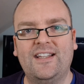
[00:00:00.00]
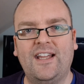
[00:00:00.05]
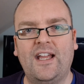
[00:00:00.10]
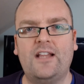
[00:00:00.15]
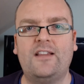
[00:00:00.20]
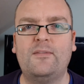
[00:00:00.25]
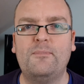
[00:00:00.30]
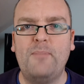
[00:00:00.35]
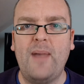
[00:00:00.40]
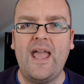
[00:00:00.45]

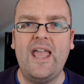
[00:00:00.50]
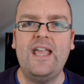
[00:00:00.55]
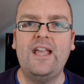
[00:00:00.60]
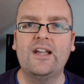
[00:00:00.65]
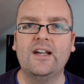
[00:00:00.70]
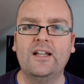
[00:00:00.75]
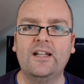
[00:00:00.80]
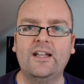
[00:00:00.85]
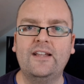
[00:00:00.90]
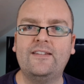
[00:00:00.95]
It's
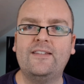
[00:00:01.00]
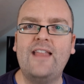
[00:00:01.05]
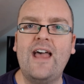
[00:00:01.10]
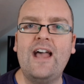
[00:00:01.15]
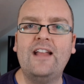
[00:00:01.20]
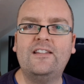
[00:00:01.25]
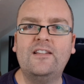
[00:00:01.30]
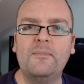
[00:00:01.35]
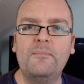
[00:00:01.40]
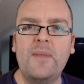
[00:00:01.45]
pagan. It's
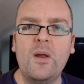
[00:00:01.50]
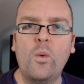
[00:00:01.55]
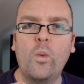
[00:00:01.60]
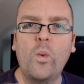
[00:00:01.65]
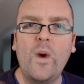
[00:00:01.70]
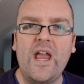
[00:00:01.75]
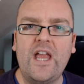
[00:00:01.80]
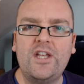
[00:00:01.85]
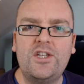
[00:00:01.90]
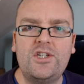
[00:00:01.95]
there to
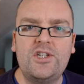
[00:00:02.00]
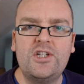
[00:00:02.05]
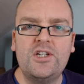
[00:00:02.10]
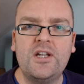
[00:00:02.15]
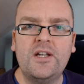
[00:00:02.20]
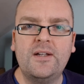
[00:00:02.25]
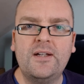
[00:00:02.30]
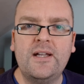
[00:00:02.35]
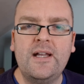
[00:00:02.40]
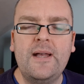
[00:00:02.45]
bewitch.